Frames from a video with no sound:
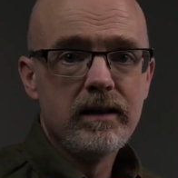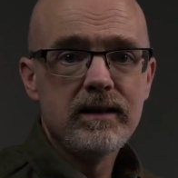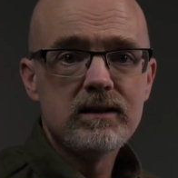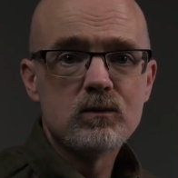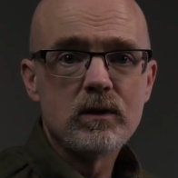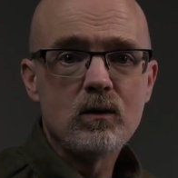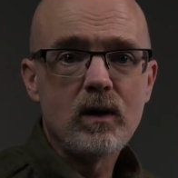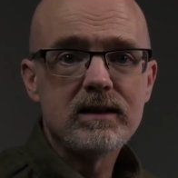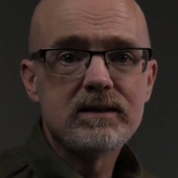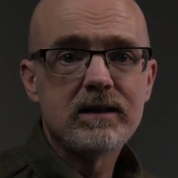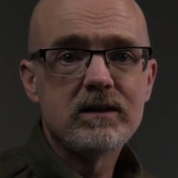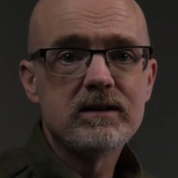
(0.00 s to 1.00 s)
This
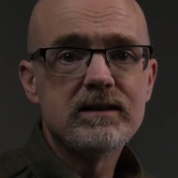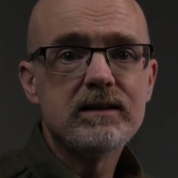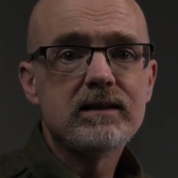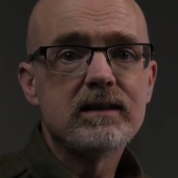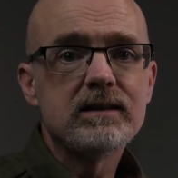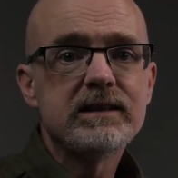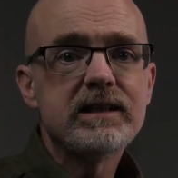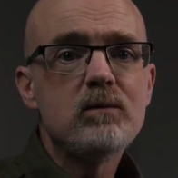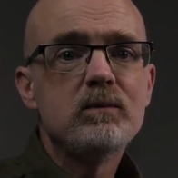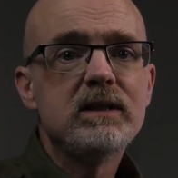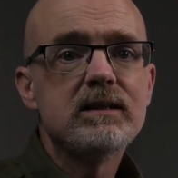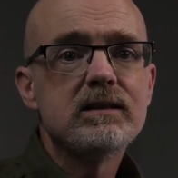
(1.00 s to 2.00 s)
requires that you sit at the
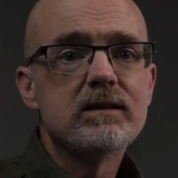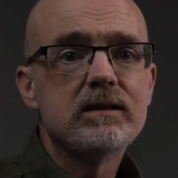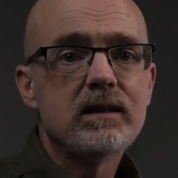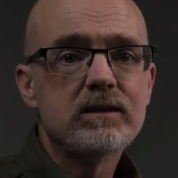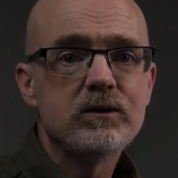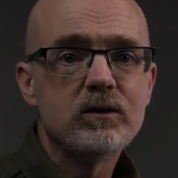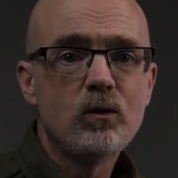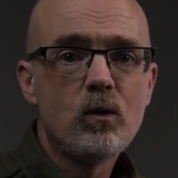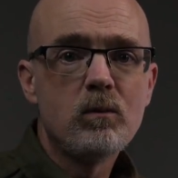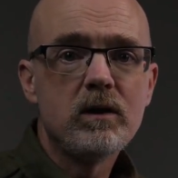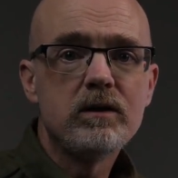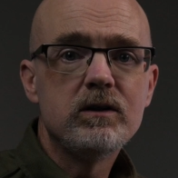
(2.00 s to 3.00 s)
same distance as you
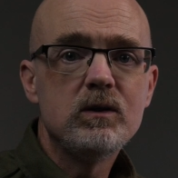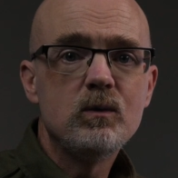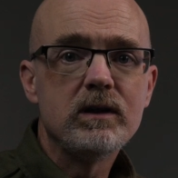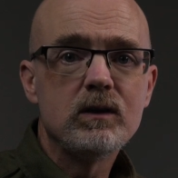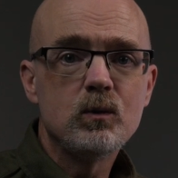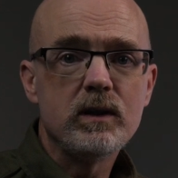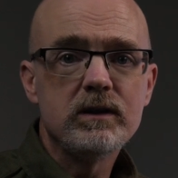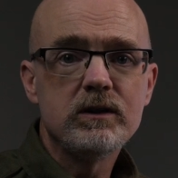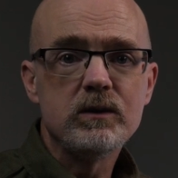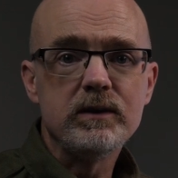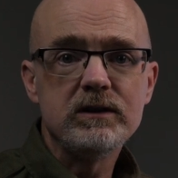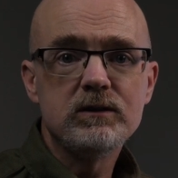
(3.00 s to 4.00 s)
normally do with a
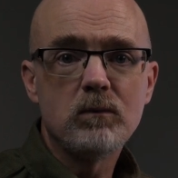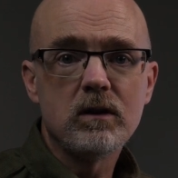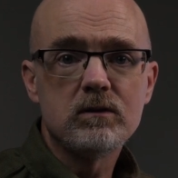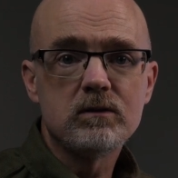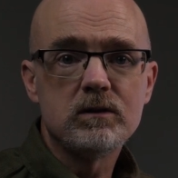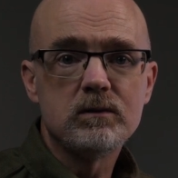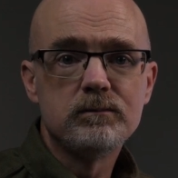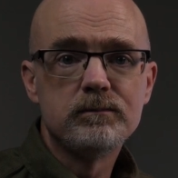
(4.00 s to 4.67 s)
22-inch monitor.